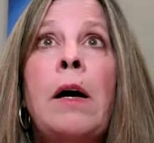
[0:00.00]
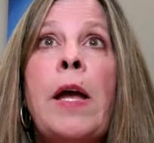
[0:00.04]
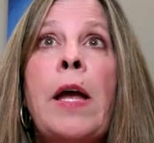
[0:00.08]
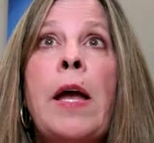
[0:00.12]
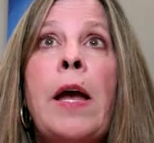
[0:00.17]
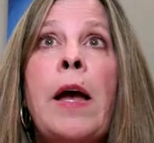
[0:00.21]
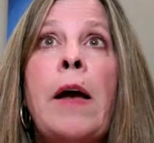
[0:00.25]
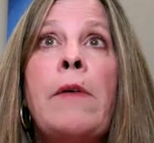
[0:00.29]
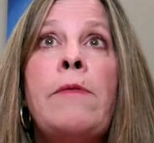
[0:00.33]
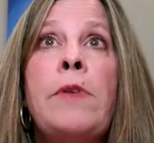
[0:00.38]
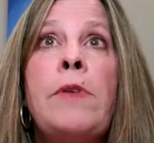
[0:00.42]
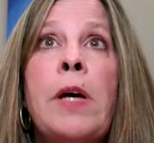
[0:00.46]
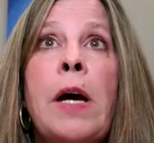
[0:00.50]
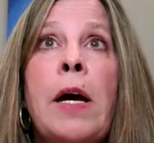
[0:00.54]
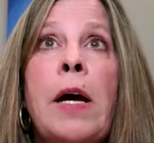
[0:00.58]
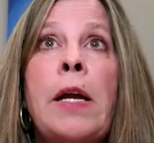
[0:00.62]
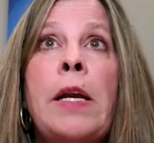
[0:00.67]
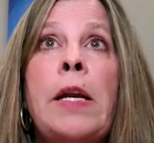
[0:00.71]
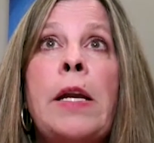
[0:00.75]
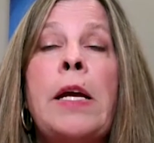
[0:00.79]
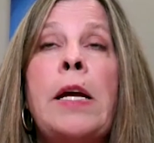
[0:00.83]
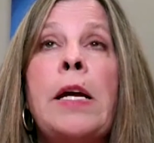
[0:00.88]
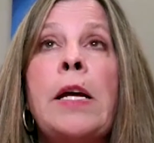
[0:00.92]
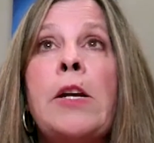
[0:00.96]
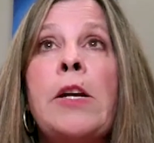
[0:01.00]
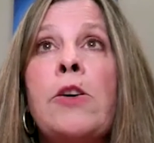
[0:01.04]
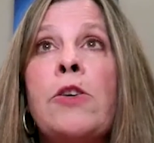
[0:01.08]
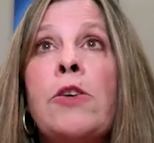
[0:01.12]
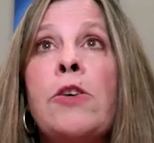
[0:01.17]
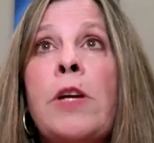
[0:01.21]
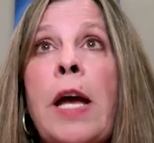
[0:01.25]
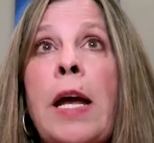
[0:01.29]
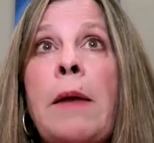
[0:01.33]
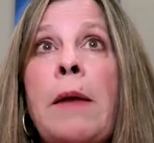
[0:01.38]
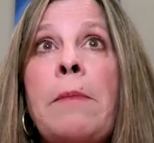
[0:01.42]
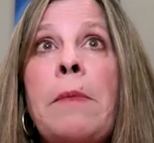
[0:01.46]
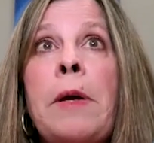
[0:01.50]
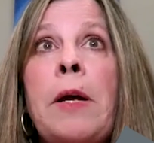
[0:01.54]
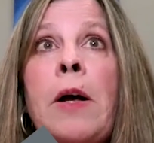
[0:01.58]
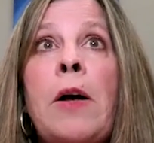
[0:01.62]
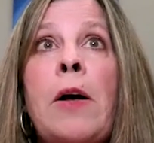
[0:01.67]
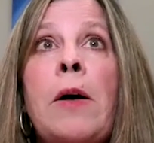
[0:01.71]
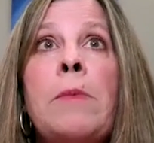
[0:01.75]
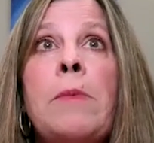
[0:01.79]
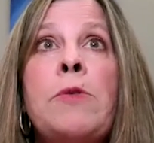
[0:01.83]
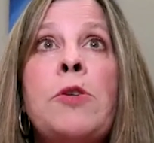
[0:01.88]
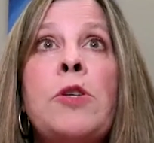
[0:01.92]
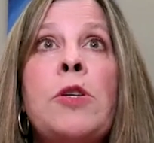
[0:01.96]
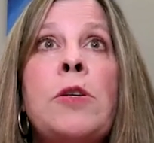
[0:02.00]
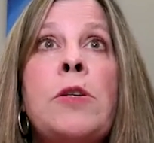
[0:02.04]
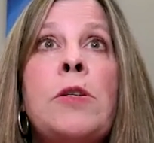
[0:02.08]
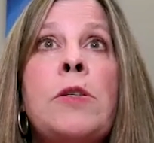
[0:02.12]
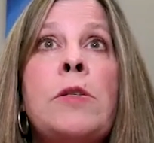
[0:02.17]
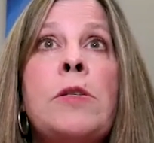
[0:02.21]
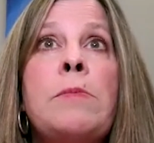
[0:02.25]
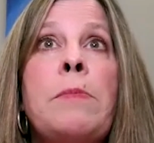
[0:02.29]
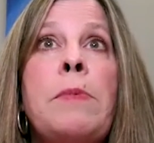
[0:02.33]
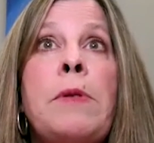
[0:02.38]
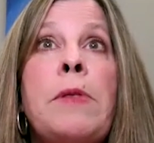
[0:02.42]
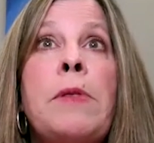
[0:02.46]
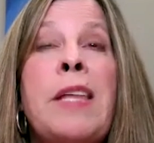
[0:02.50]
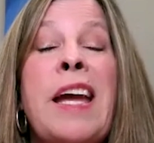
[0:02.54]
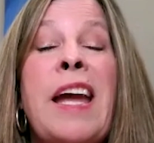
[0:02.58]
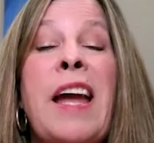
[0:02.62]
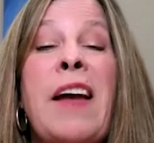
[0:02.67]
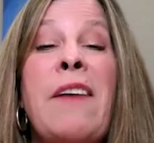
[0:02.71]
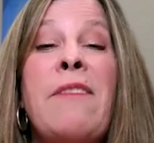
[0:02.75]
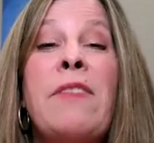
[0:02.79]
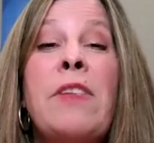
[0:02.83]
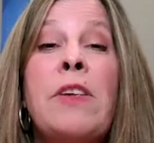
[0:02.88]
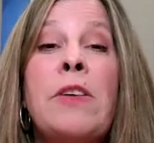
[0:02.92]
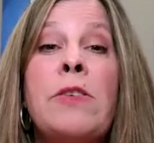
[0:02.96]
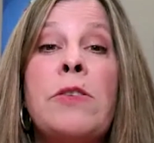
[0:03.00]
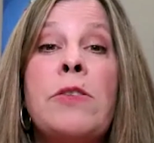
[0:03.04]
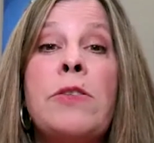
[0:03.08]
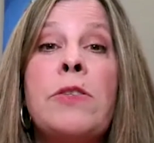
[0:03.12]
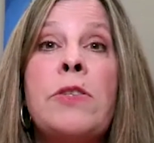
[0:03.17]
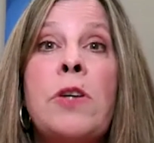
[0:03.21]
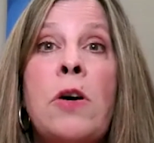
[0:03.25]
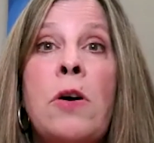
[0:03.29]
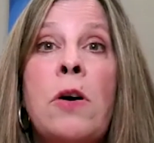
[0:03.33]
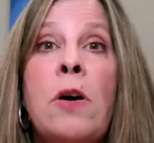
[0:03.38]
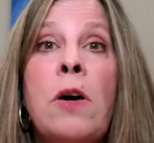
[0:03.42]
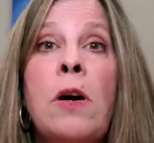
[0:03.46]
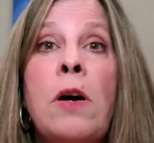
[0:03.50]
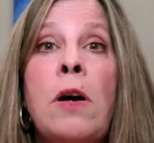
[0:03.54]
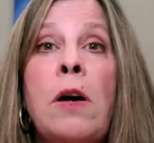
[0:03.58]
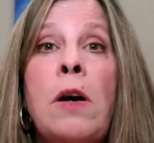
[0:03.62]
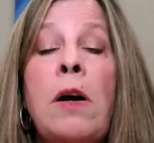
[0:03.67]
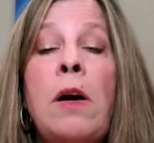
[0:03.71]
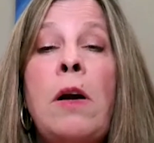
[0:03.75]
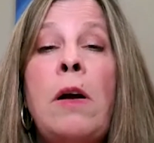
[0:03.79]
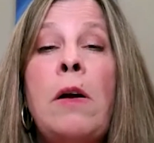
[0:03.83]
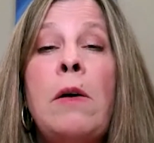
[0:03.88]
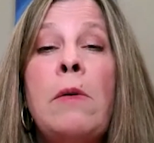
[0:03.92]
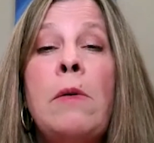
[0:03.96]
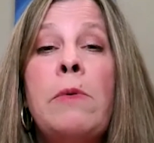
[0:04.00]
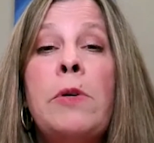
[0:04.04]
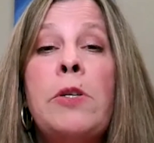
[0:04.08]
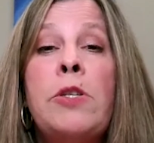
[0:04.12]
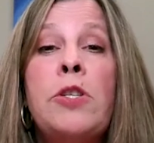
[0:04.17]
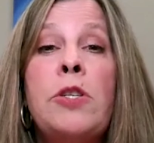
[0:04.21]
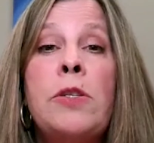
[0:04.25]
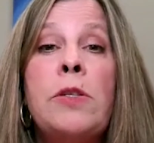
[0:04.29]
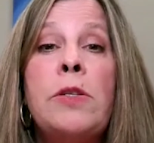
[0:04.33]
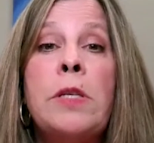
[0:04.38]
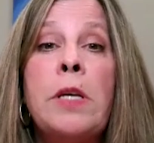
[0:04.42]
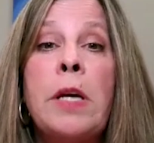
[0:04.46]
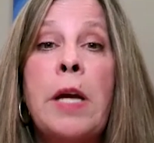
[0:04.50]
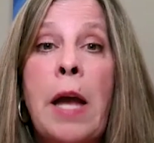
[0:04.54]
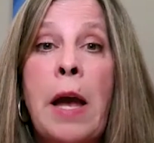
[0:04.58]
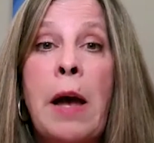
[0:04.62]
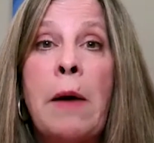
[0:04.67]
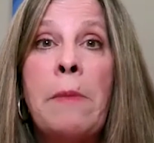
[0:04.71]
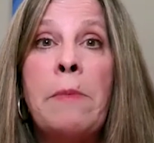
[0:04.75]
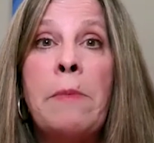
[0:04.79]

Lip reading: They have dining, entertainment options, but they have the Star, which is the